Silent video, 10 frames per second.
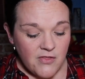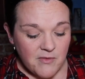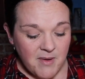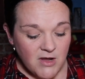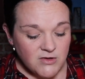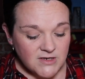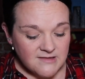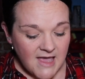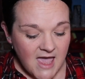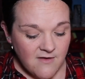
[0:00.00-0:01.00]
The potion
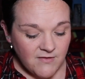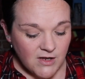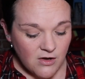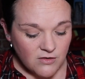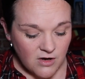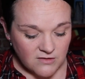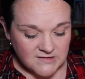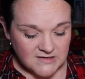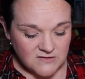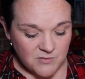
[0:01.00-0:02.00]
is carefully
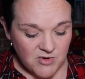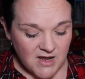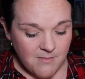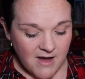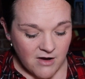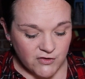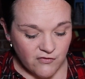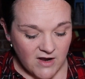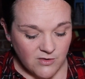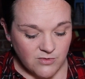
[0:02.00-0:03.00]
concocted to bring about a
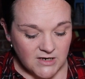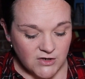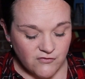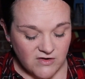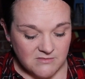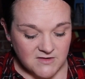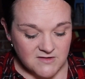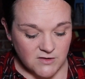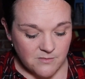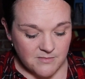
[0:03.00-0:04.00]
tranquil and dreamless
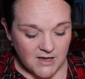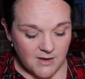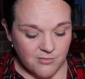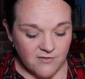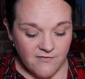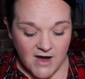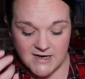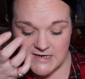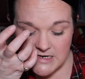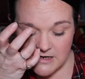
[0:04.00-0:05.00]
slumber,
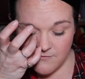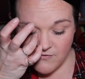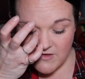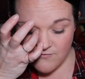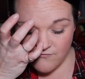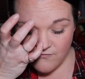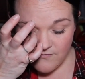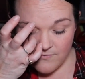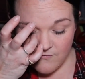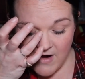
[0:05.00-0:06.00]
providing
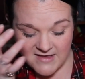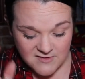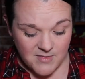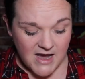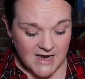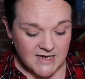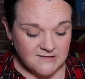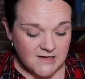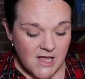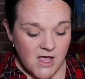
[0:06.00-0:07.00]

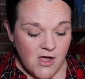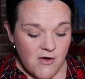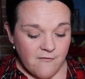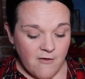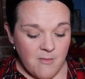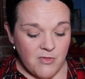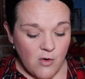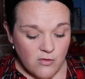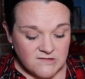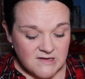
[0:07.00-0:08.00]
respite from the
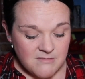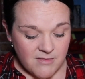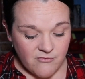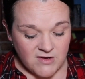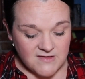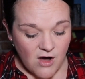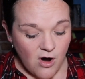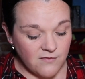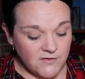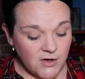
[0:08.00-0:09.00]
haunting memories that
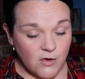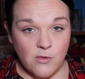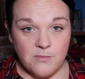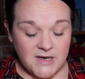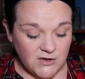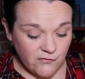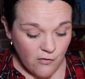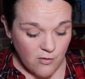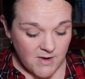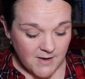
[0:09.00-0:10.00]
often accompany
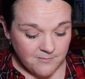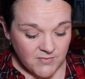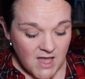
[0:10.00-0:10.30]
trauma.